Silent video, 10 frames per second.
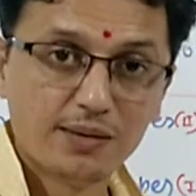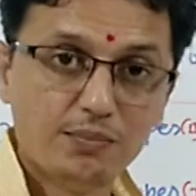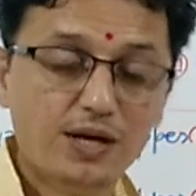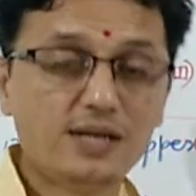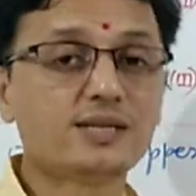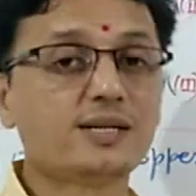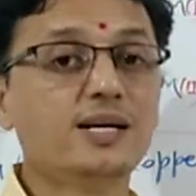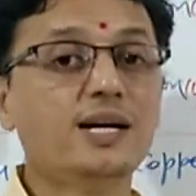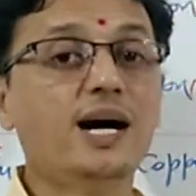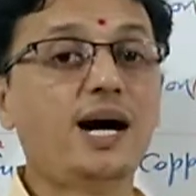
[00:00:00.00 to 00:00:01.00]
but
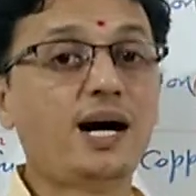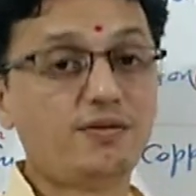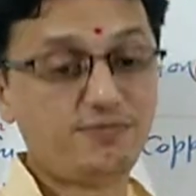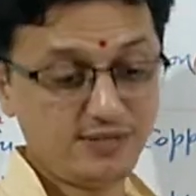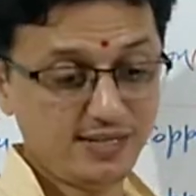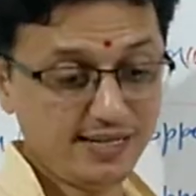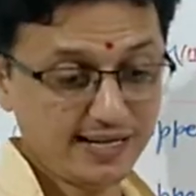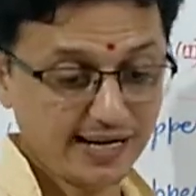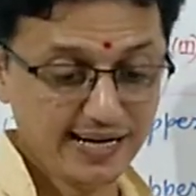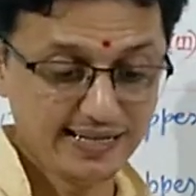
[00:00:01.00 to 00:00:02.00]

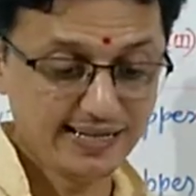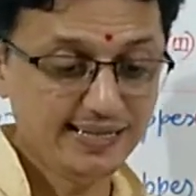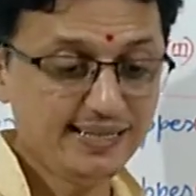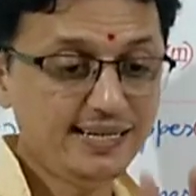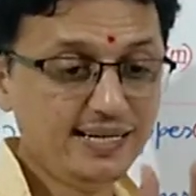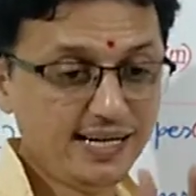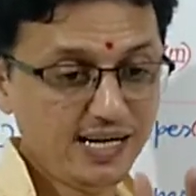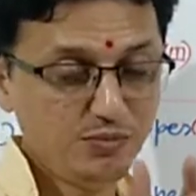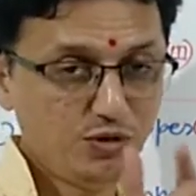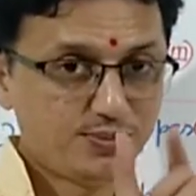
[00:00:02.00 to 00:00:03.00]
after writing the
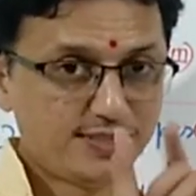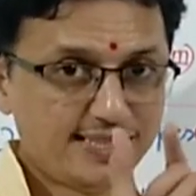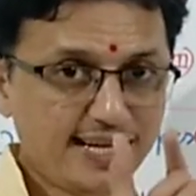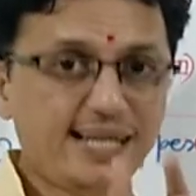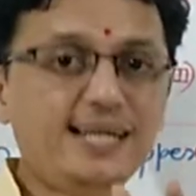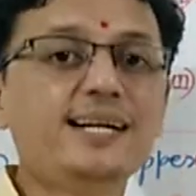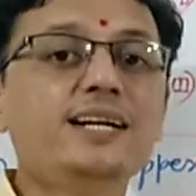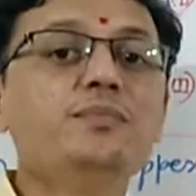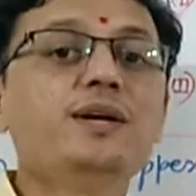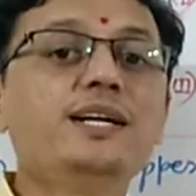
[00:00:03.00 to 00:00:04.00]
name of second
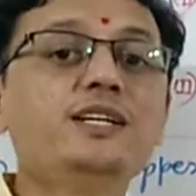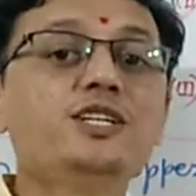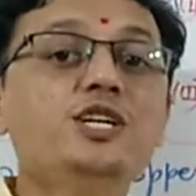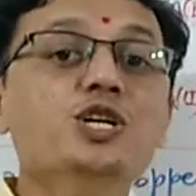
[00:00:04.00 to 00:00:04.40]
element,